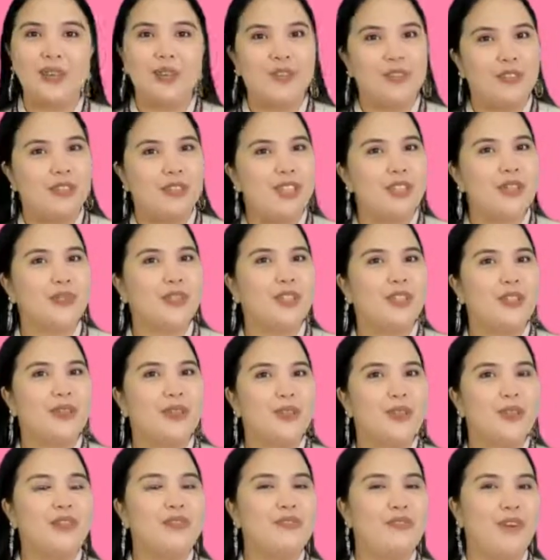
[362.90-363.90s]
virtual
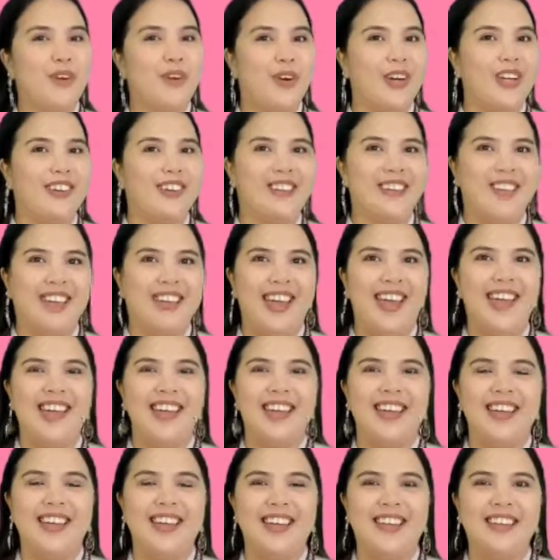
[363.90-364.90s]
tour for
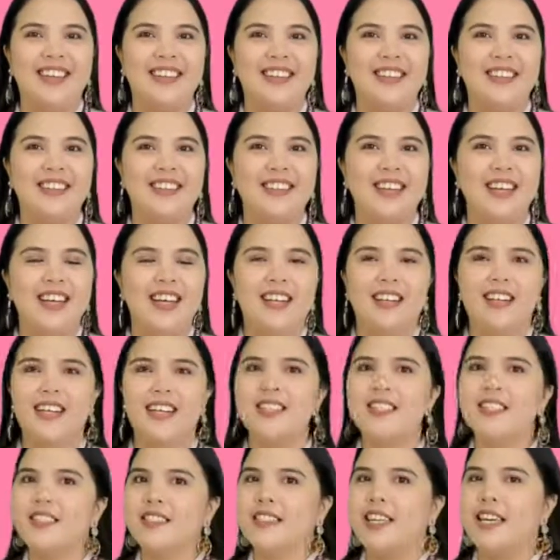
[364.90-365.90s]
today.
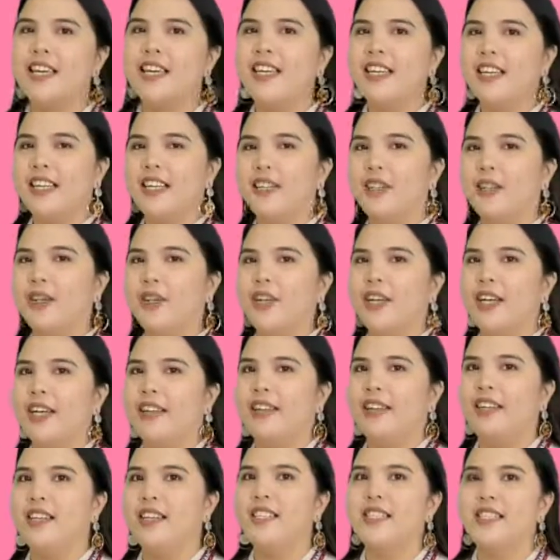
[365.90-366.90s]
Let's take a look
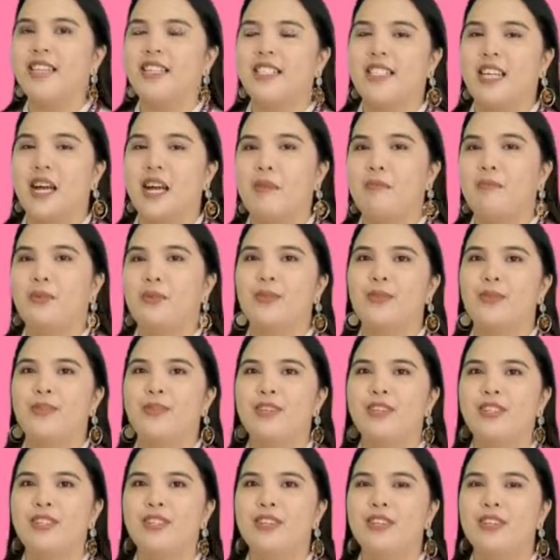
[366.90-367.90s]
at these
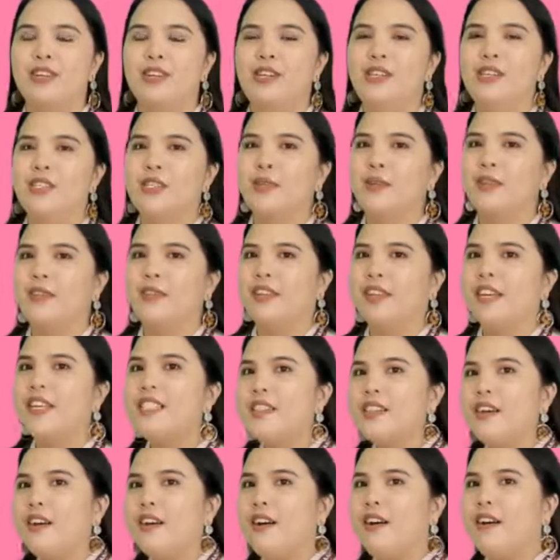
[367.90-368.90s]
examples. So
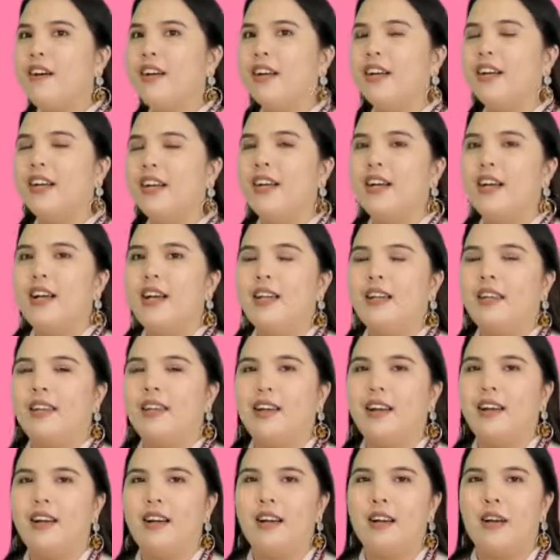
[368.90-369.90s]
these are
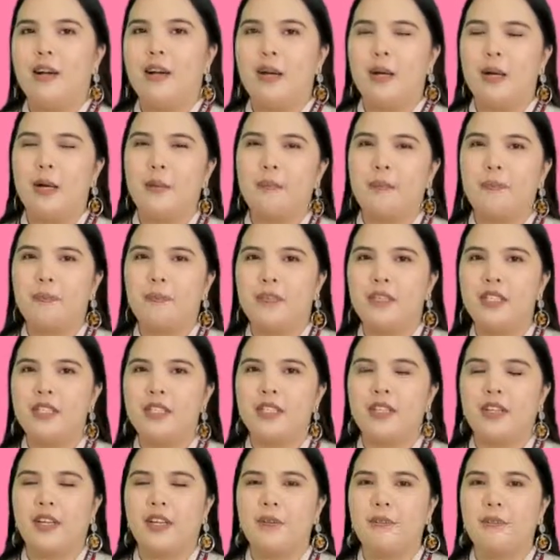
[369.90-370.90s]
the
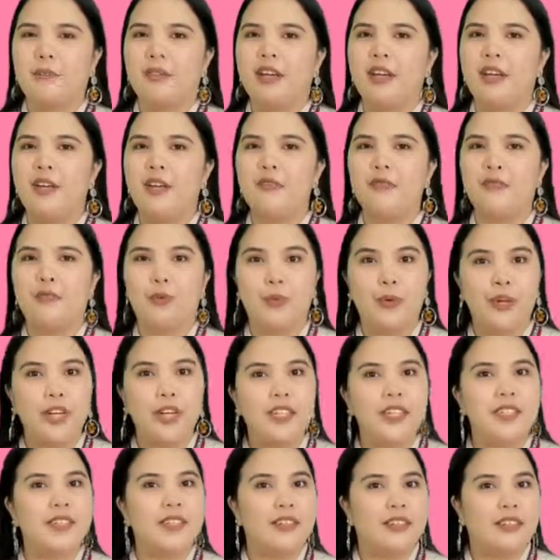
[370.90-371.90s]
descriptive
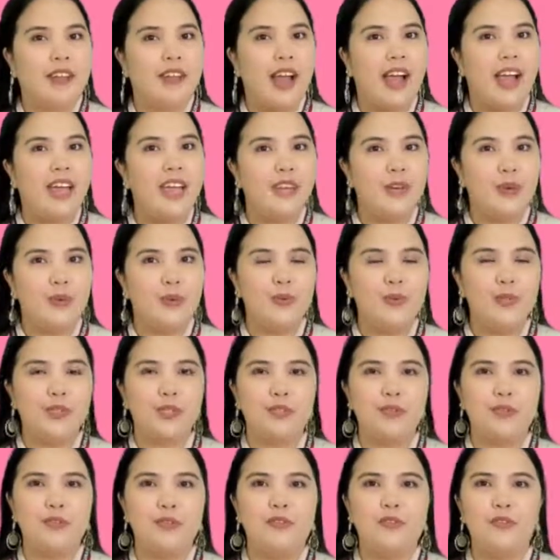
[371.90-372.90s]
words that I use
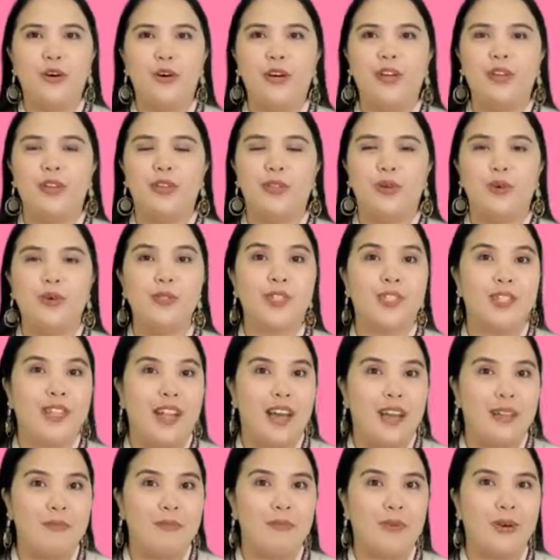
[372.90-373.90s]
for those
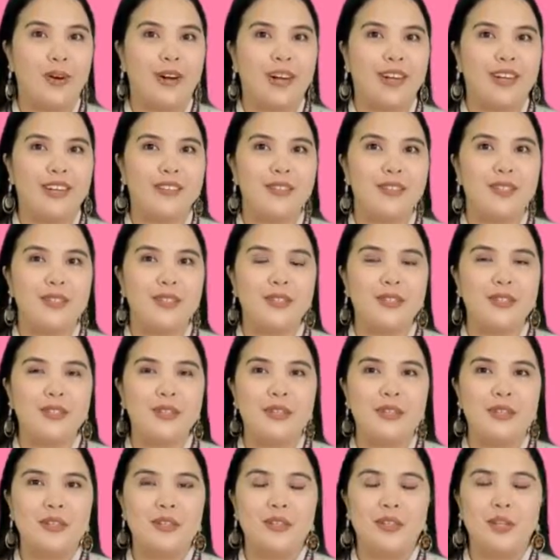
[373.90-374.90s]
landmarks.
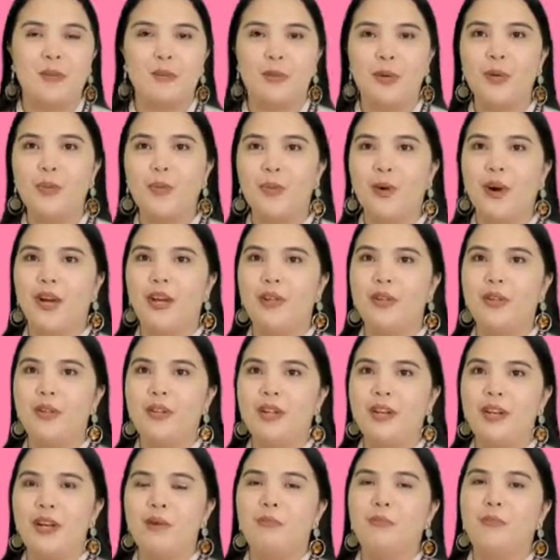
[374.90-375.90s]
Number one,
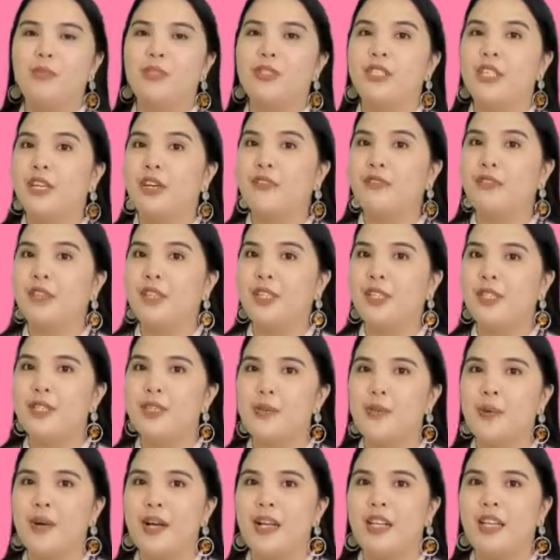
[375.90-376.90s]
Museo
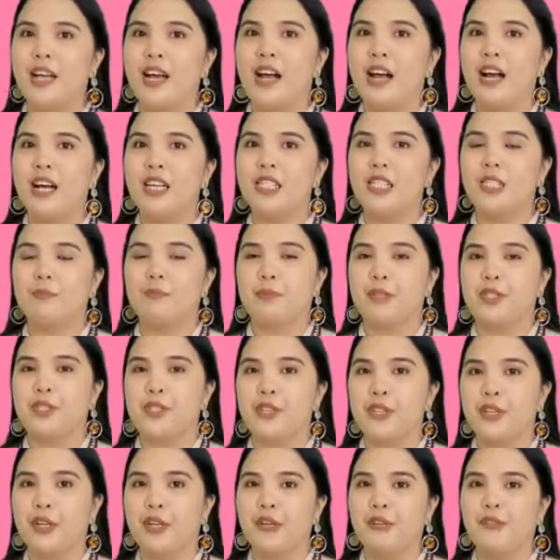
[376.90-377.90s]
Valenzuela has
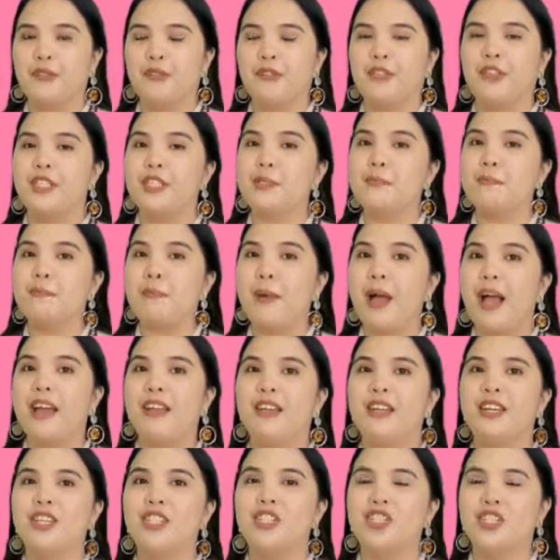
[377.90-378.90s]
preserved
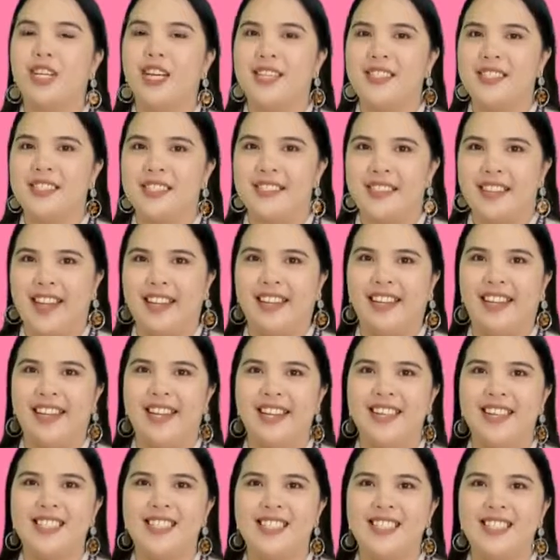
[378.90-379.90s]
Spanish
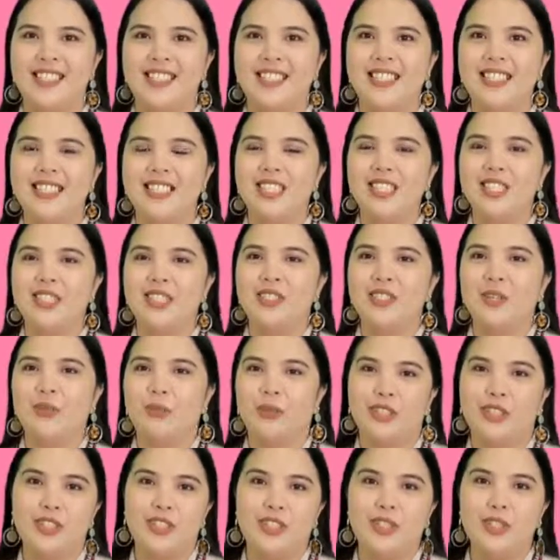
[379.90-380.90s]
aesthetics.
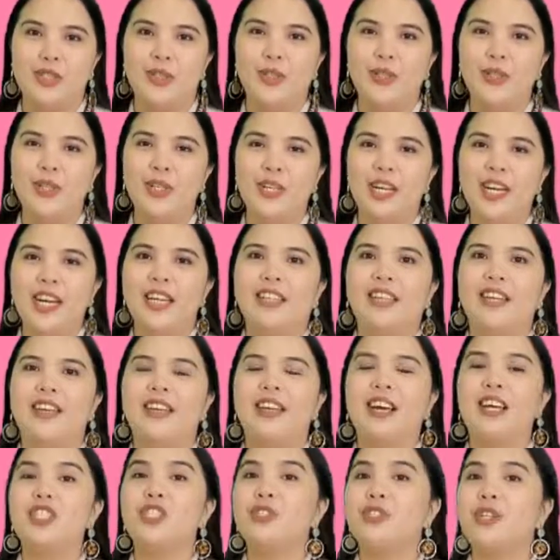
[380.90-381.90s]
Number two, the
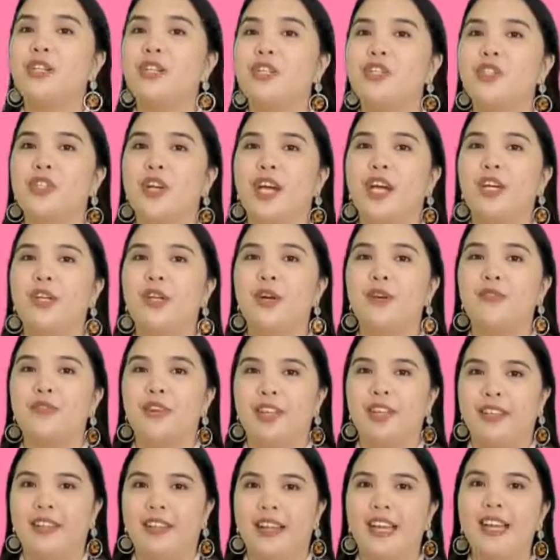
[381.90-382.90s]
National Shrine of
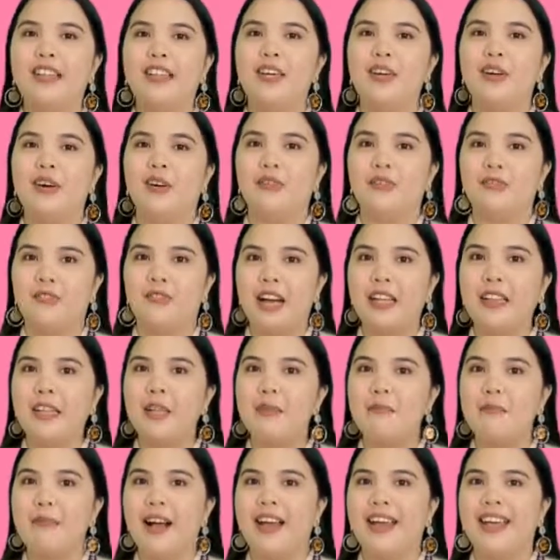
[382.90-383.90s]
Our Lady of
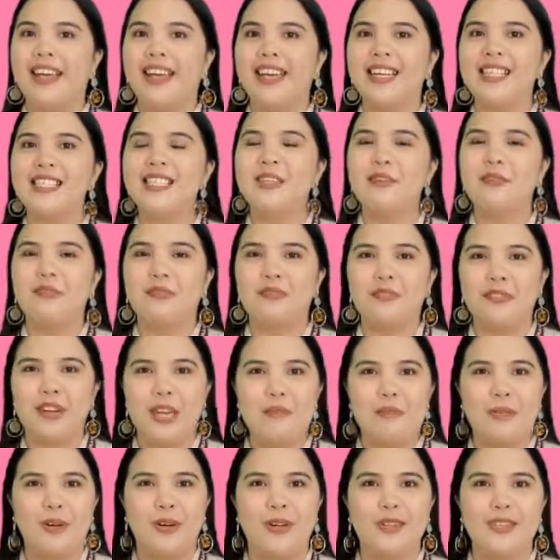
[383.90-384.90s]
Fatima is
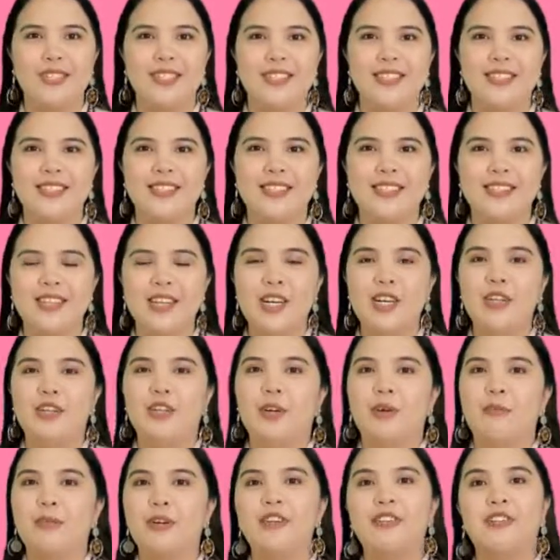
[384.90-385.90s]
famous.
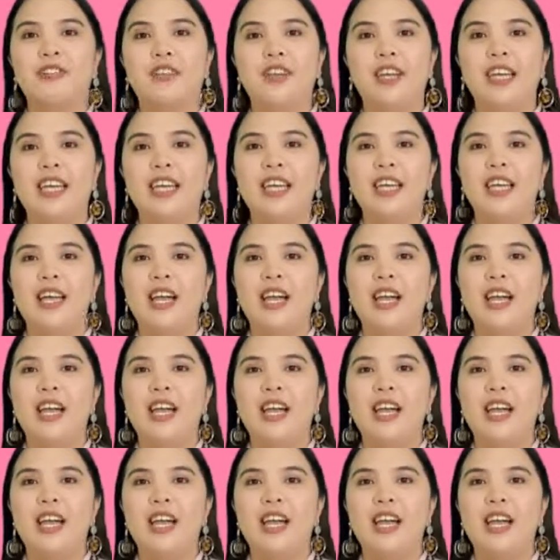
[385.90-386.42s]
Number three,